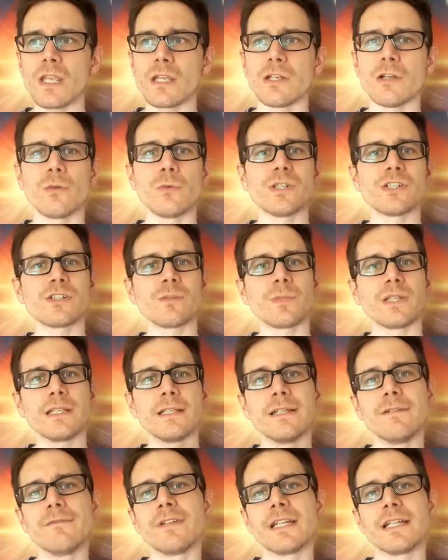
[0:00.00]
We should be
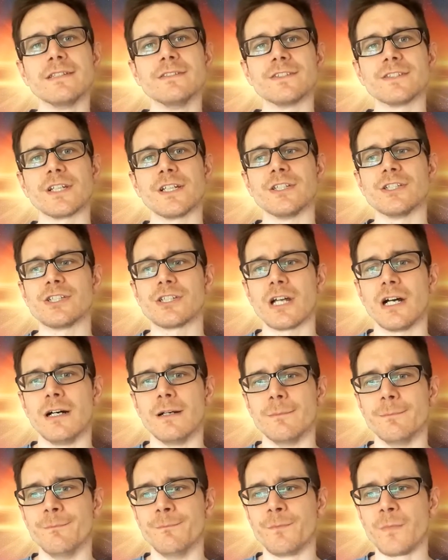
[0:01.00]
living in such
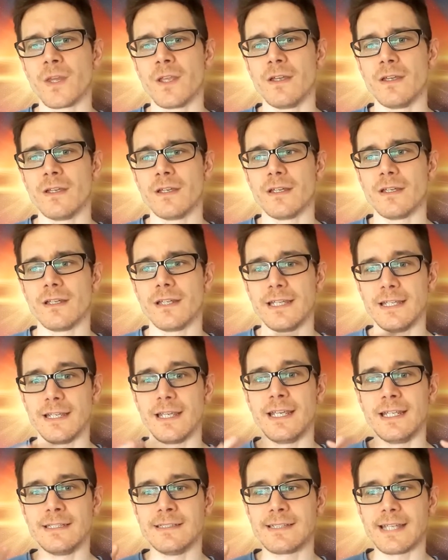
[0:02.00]

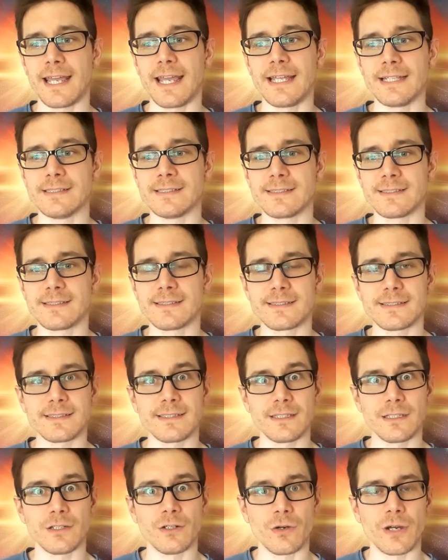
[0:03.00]
intense
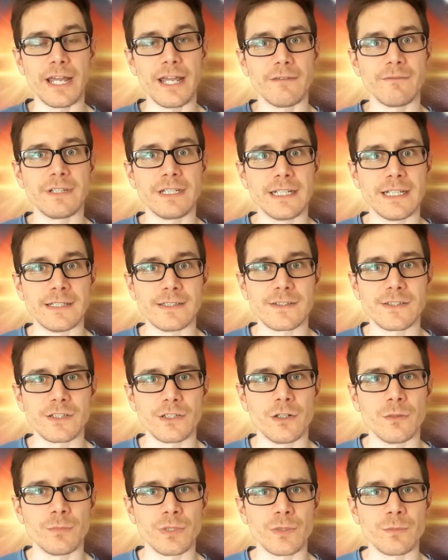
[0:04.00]
heaviness,
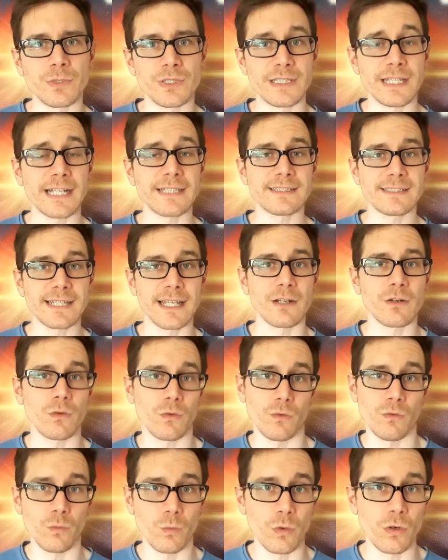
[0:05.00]
but that's that
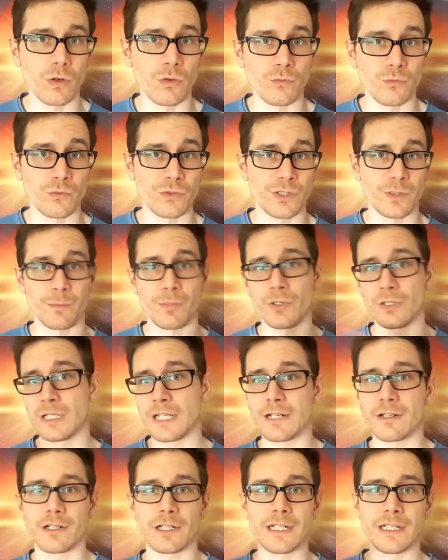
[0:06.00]
old world with the
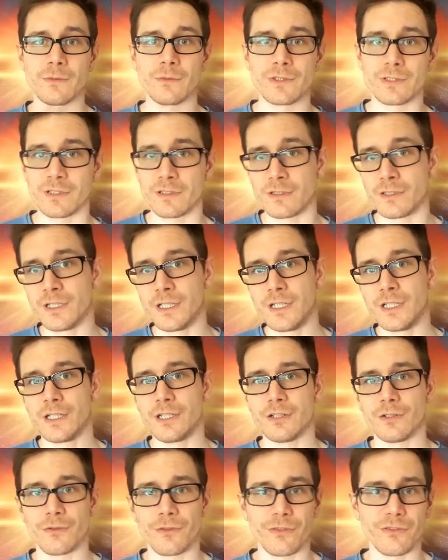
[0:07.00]
polarity, with the
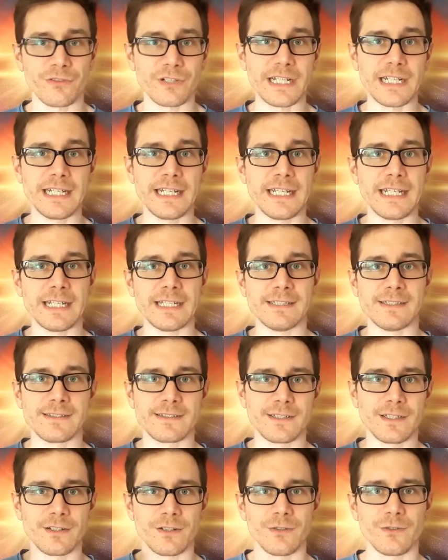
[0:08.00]
3D is